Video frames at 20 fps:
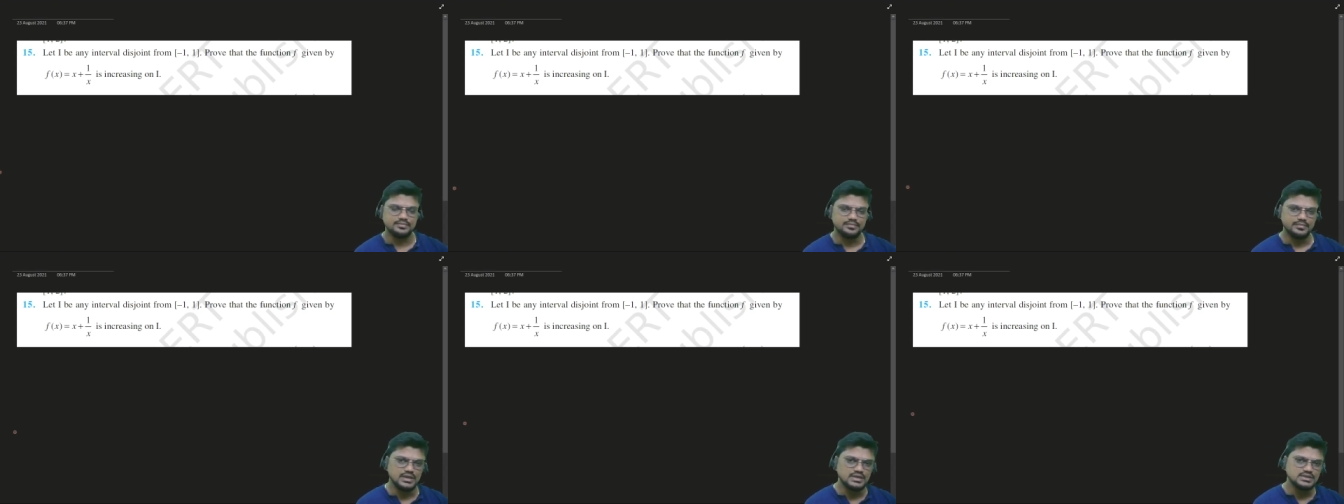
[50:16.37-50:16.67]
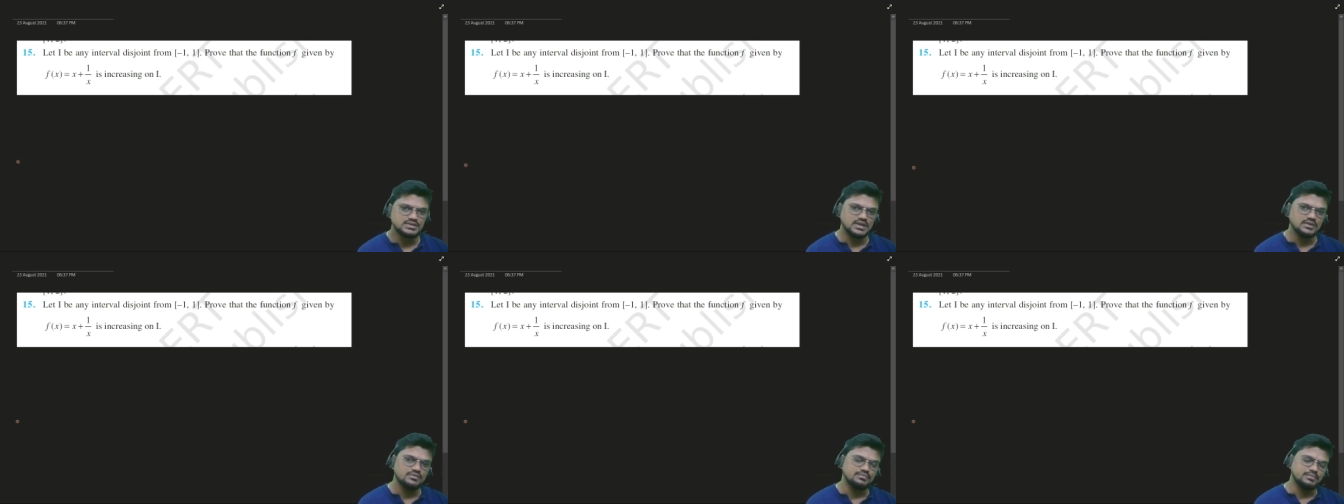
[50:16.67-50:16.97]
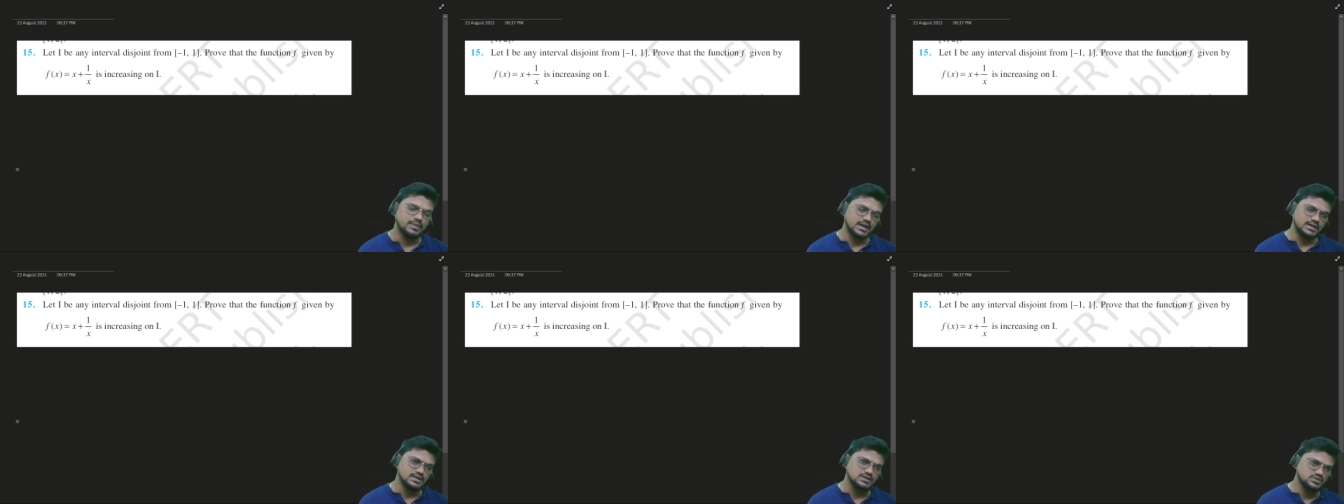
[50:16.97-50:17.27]
Means if
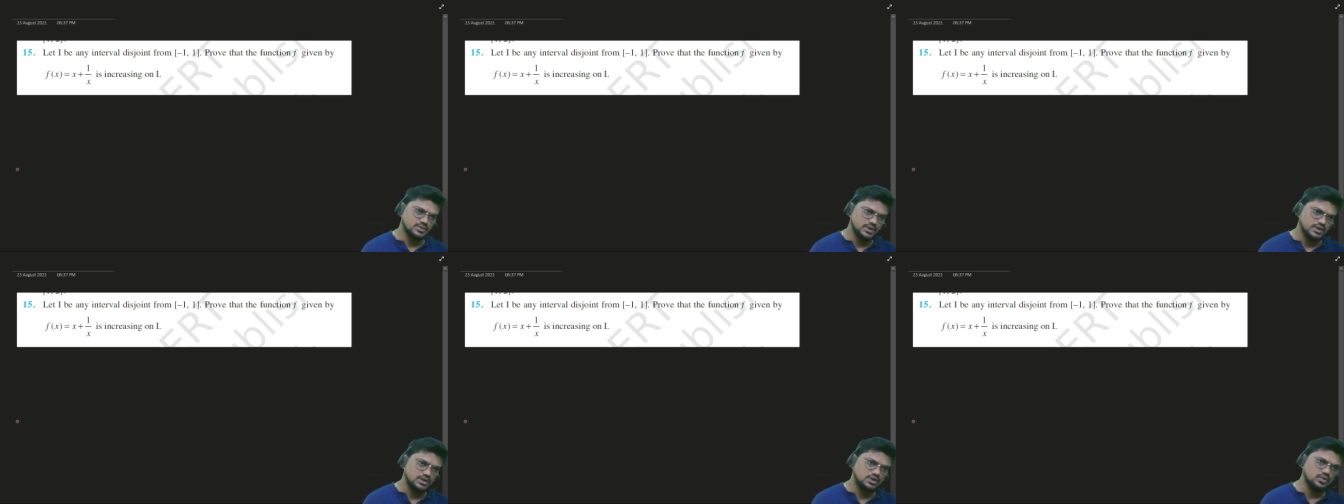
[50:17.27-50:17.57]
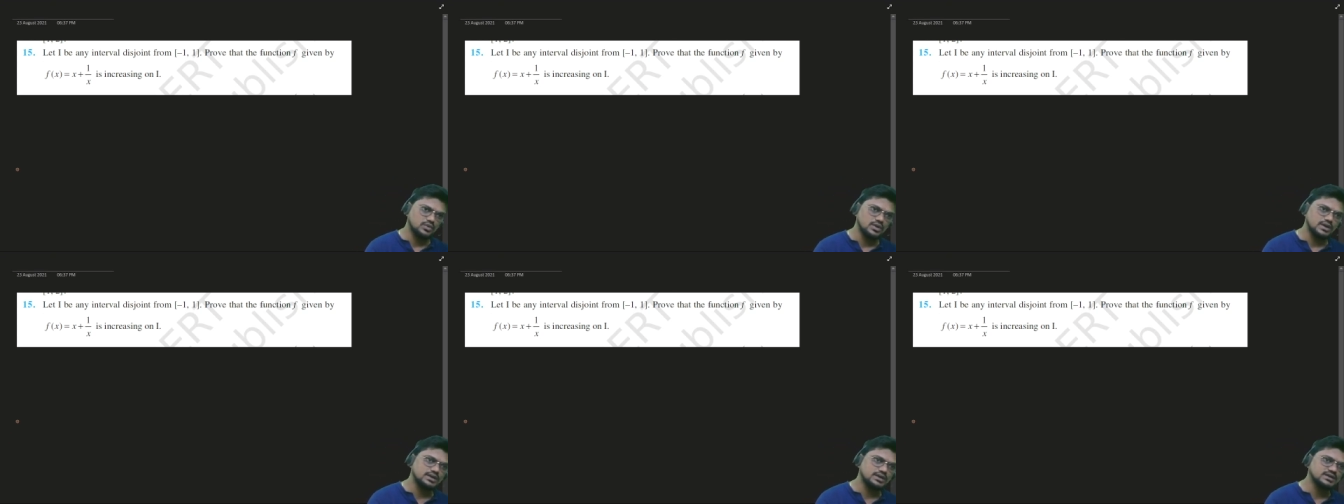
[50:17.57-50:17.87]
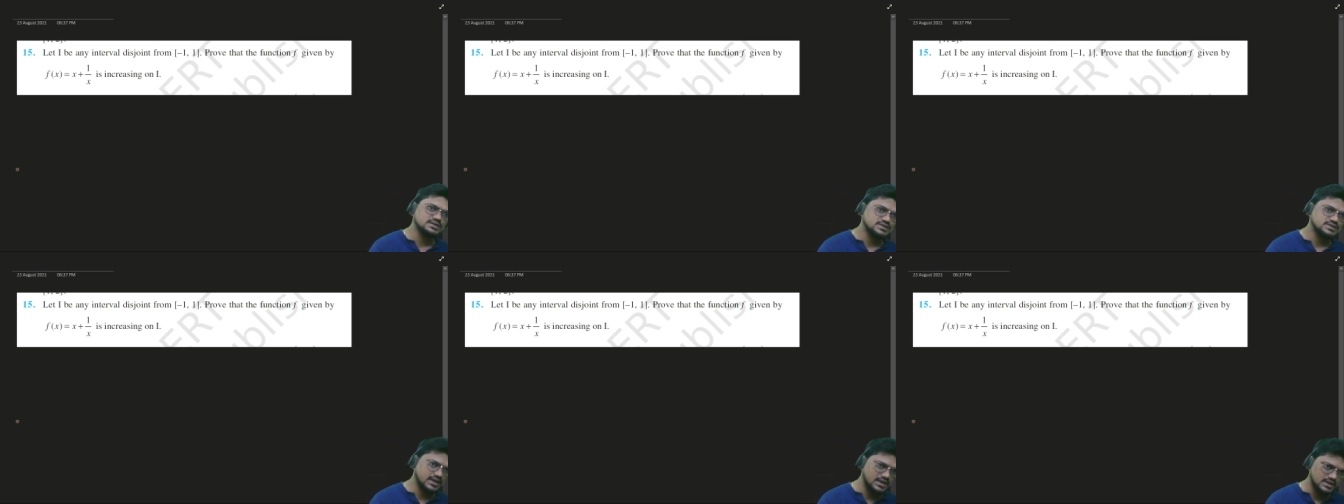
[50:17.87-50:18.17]
-1 to 1
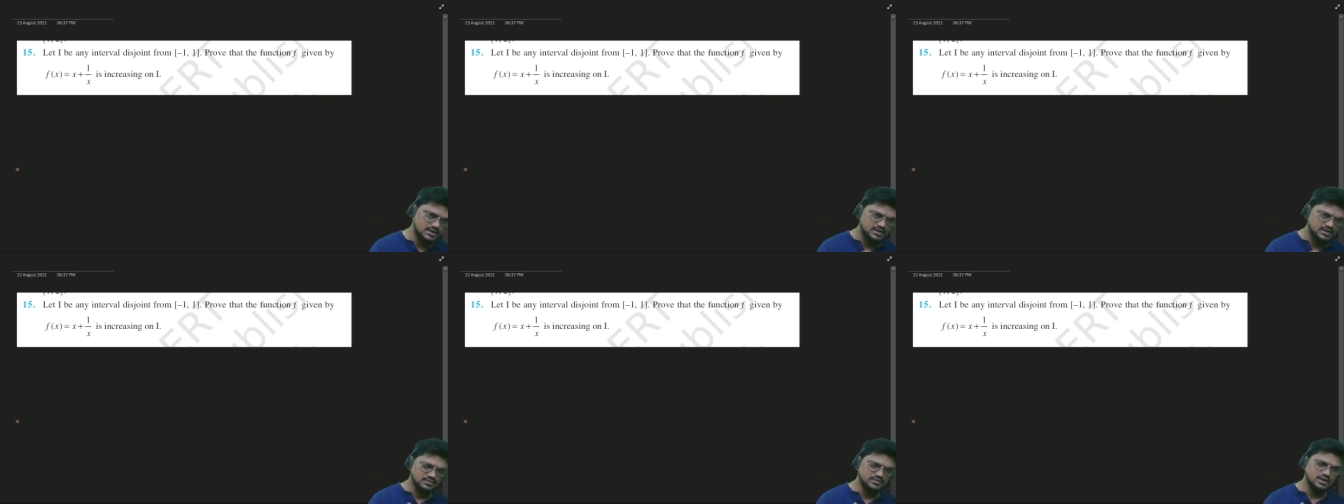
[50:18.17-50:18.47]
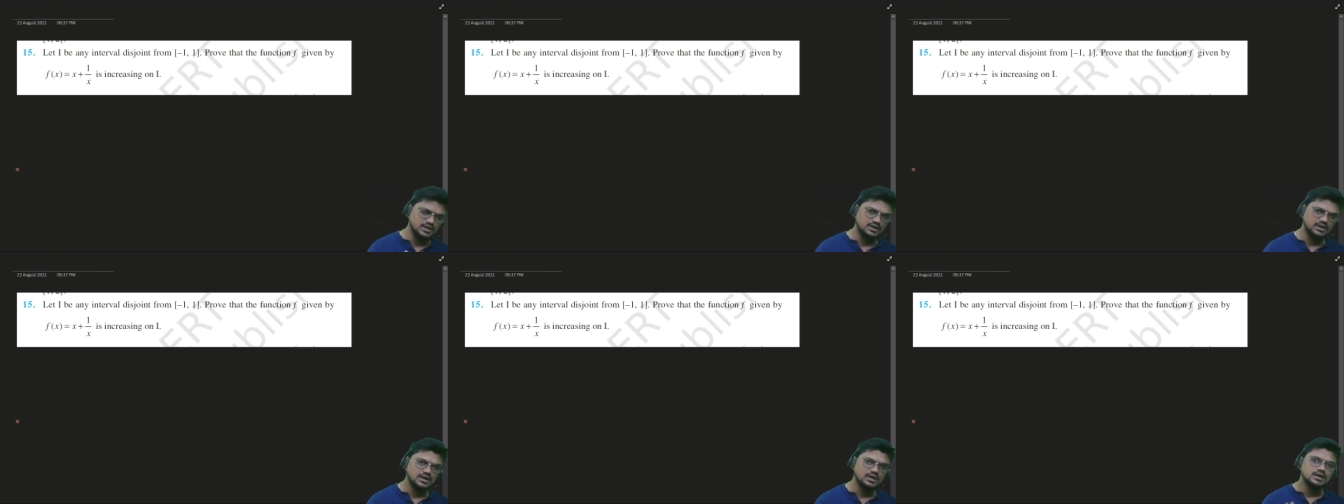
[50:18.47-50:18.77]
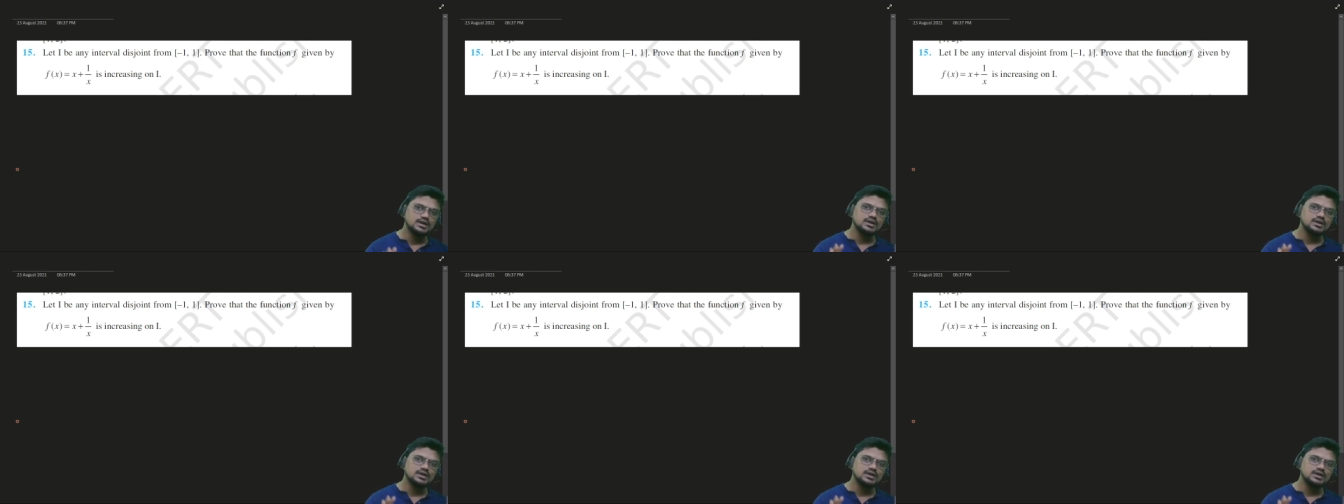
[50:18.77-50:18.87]
is the interval,